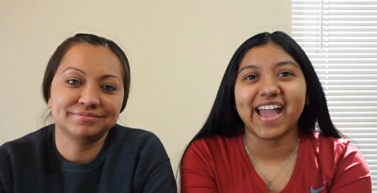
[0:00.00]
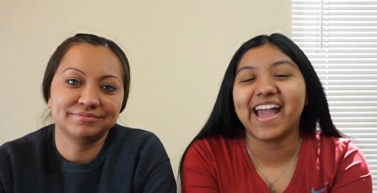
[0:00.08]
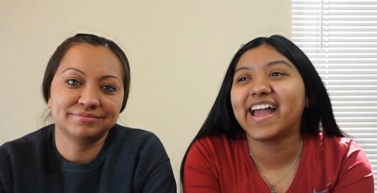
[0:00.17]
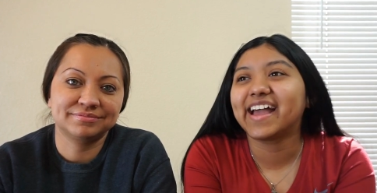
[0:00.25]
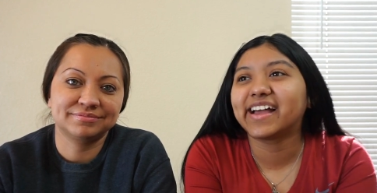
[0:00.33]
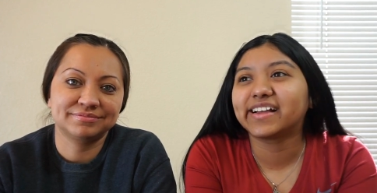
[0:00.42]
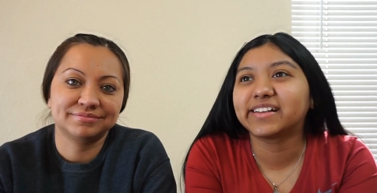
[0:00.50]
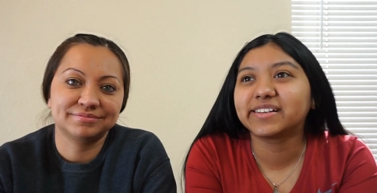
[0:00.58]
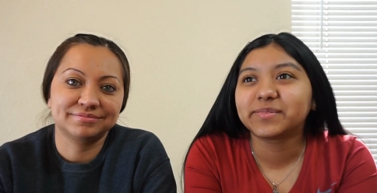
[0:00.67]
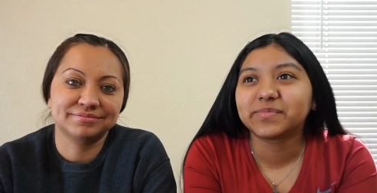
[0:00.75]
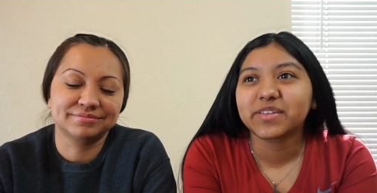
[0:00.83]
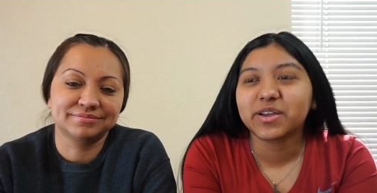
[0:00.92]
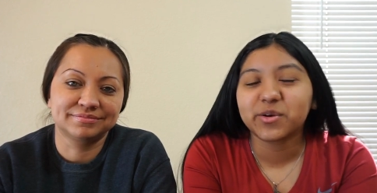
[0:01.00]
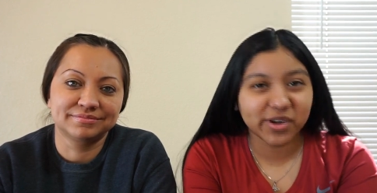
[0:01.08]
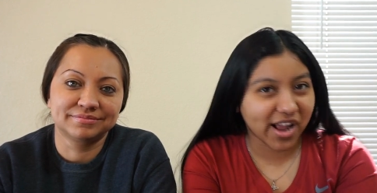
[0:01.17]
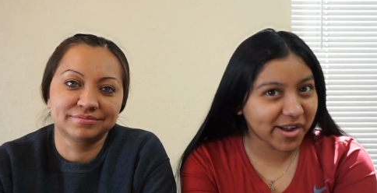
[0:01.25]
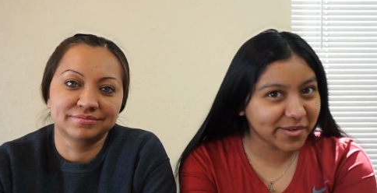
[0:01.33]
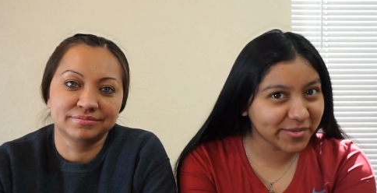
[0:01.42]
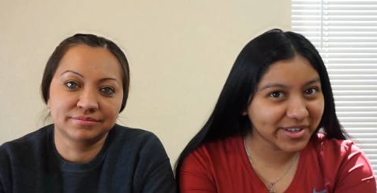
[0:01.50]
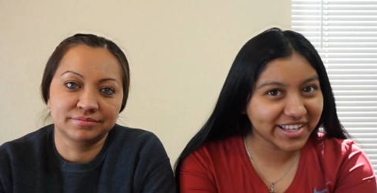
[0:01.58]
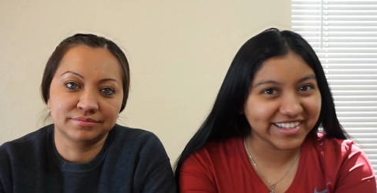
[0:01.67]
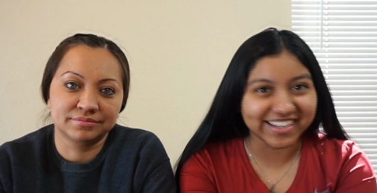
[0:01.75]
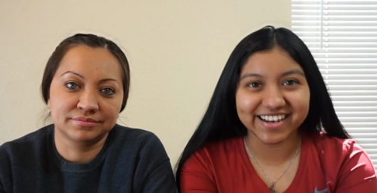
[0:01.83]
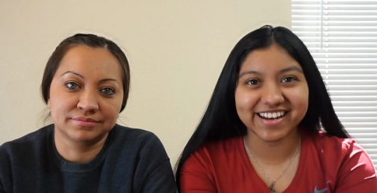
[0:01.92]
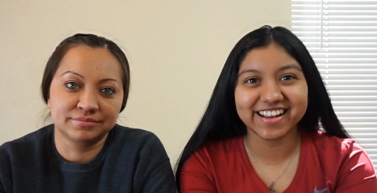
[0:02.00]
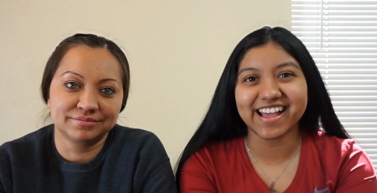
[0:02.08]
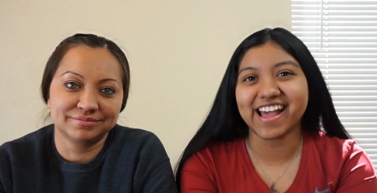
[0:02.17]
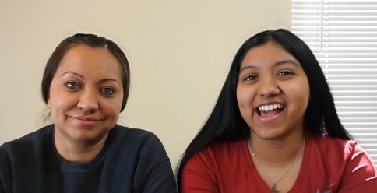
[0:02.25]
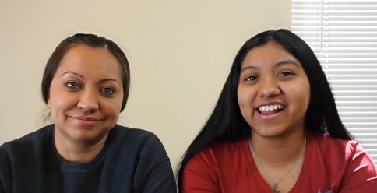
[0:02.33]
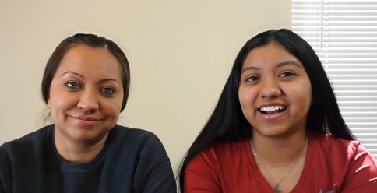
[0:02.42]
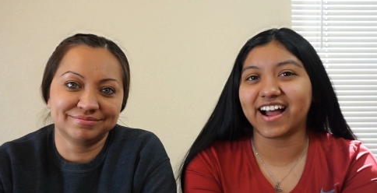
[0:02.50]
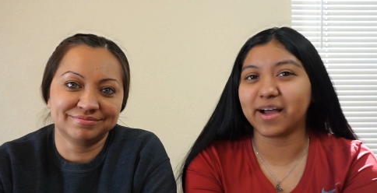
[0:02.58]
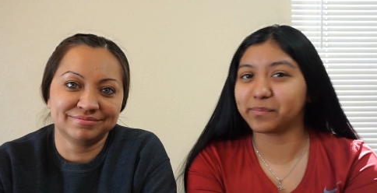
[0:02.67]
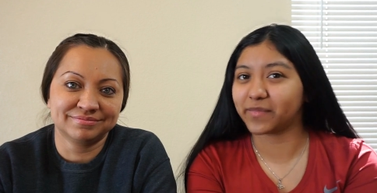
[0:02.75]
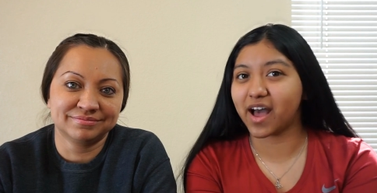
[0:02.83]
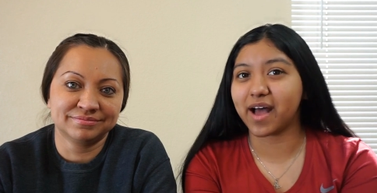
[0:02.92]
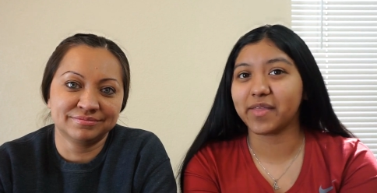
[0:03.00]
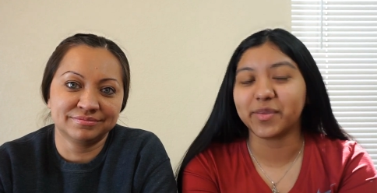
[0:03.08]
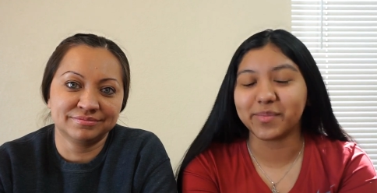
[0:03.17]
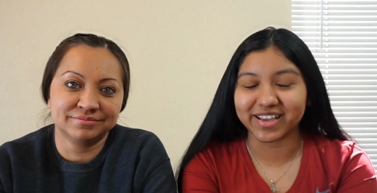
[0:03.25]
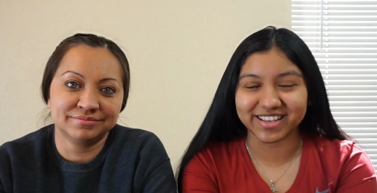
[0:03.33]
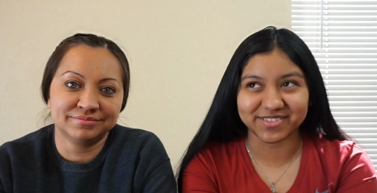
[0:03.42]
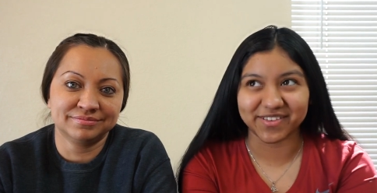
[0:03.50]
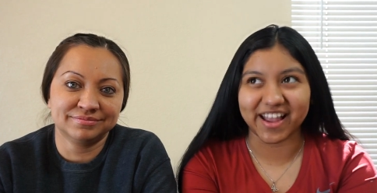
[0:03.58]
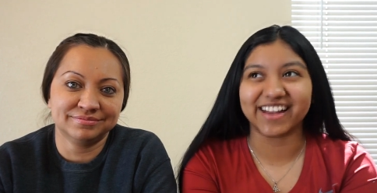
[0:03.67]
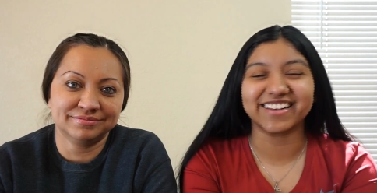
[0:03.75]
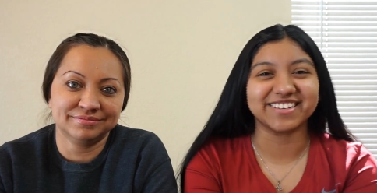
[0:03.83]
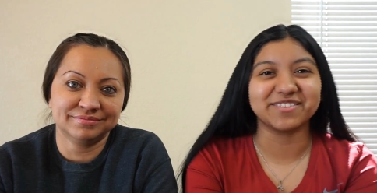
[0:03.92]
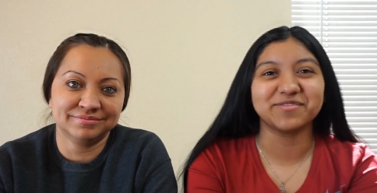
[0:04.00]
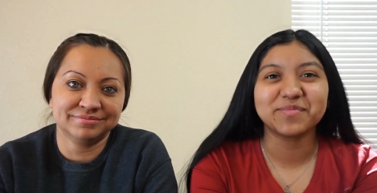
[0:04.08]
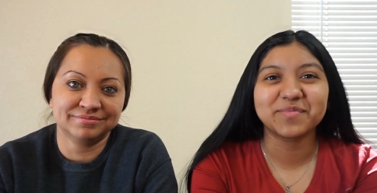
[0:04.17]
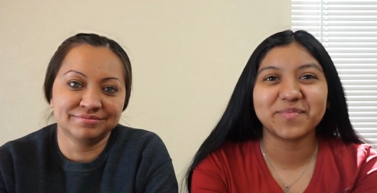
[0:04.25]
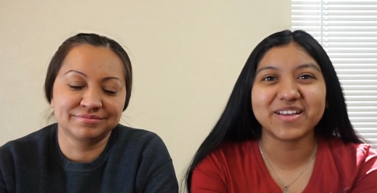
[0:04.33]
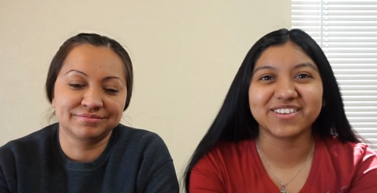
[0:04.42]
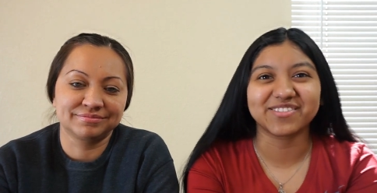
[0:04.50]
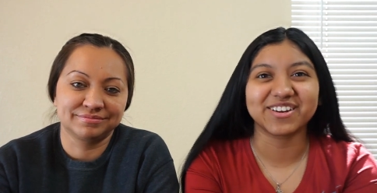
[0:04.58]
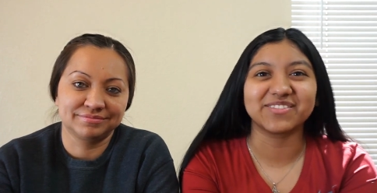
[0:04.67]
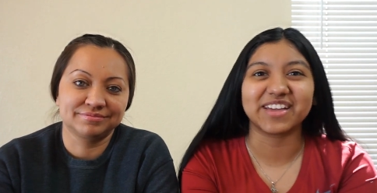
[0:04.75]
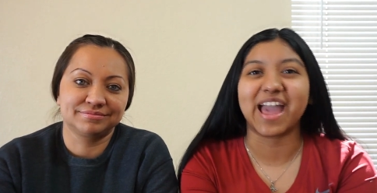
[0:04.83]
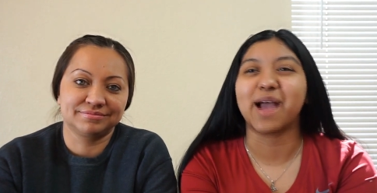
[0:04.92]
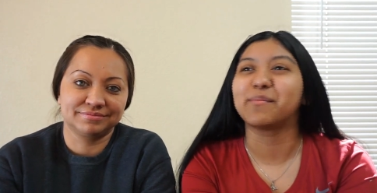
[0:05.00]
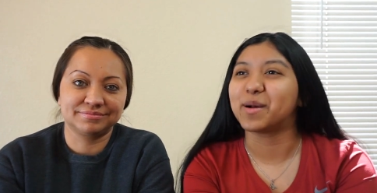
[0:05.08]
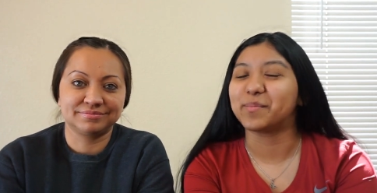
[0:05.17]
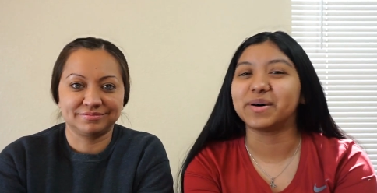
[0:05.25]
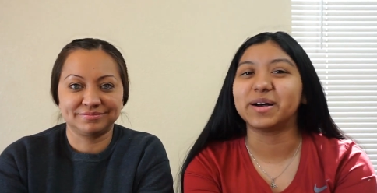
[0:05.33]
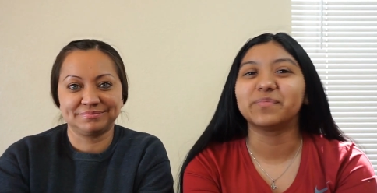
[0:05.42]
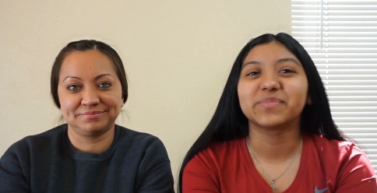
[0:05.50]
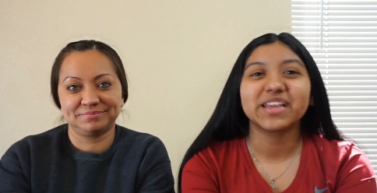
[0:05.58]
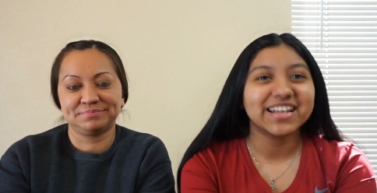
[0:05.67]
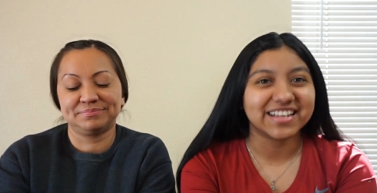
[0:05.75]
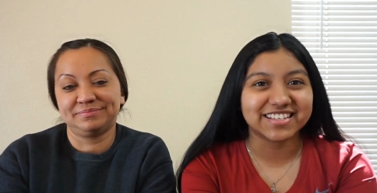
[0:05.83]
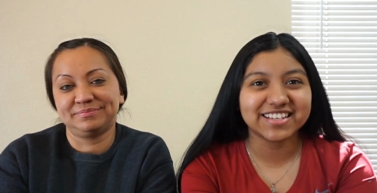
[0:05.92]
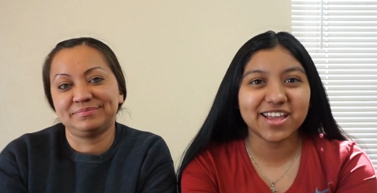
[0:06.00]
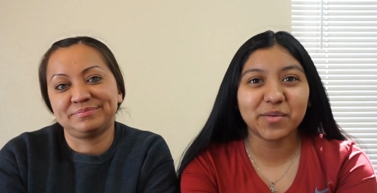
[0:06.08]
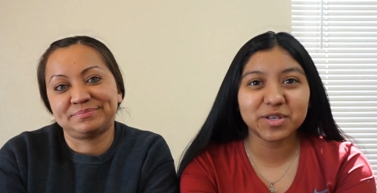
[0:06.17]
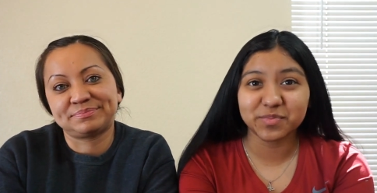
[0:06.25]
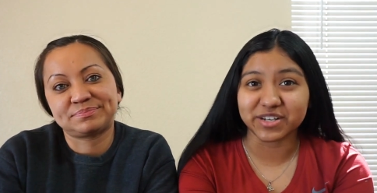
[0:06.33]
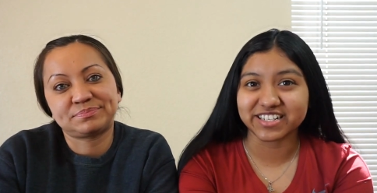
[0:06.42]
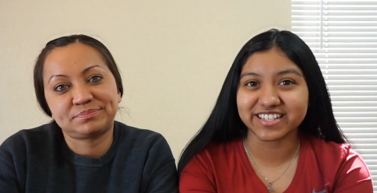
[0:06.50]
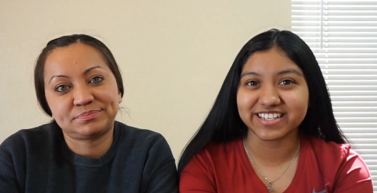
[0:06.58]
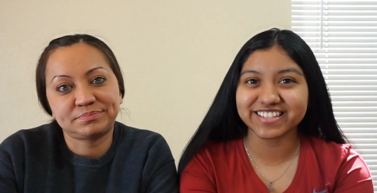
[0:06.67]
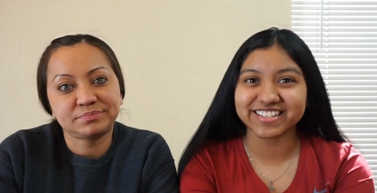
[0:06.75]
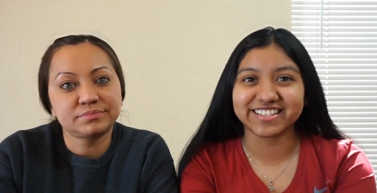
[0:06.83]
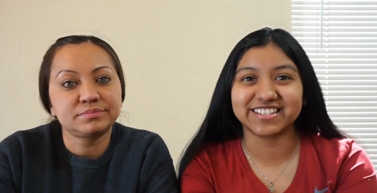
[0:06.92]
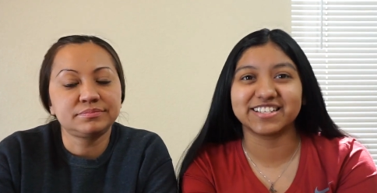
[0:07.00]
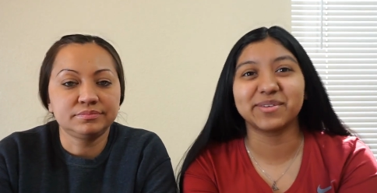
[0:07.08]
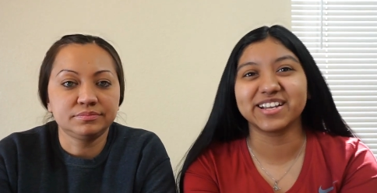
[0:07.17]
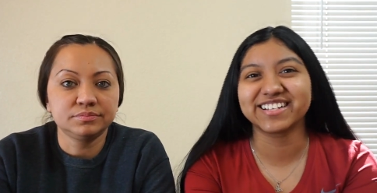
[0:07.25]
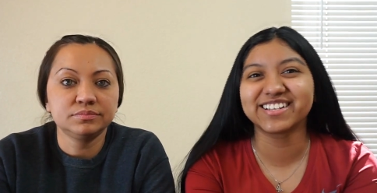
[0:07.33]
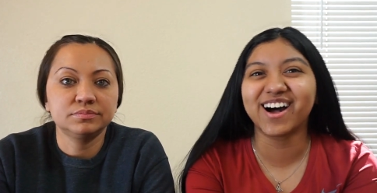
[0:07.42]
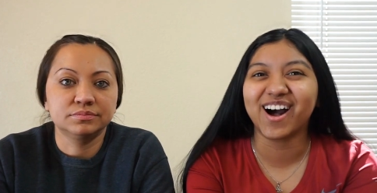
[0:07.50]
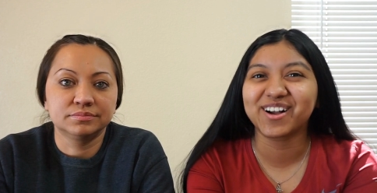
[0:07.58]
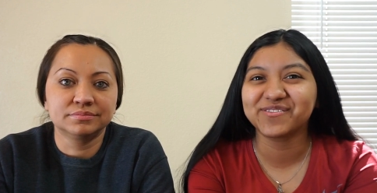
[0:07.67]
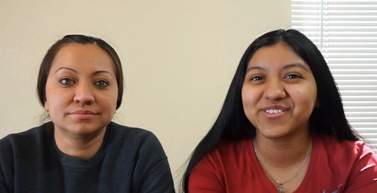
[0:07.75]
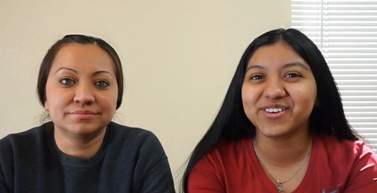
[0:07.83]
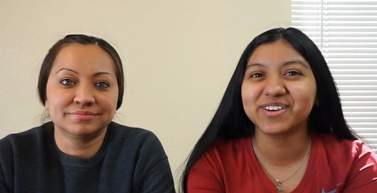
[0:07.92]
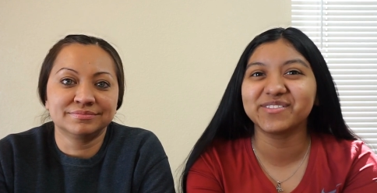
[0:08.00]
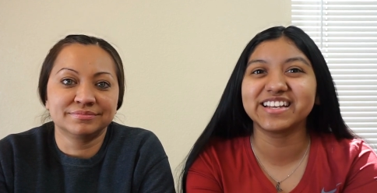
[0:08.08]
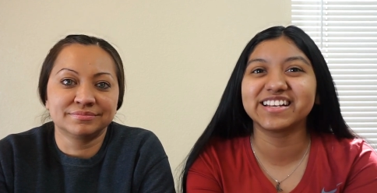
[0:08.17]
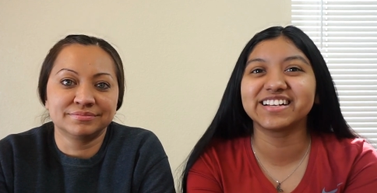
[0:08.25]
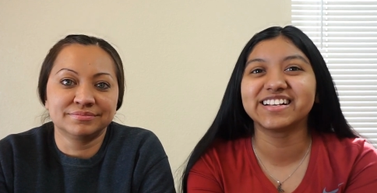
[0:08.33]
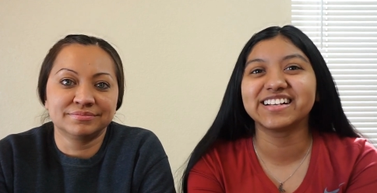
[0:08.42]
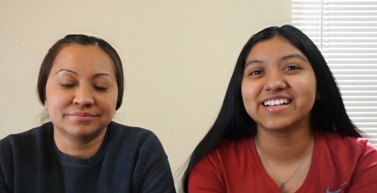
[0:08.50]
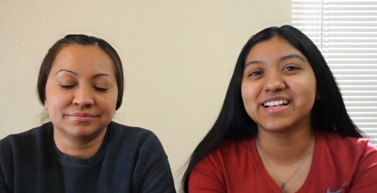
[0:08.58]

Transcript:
Speaker 1: and we're not really good at it, and I'm not the biggest fan of being in front of a camera, but Destiny always pushed us. She said we need to talk more, we need to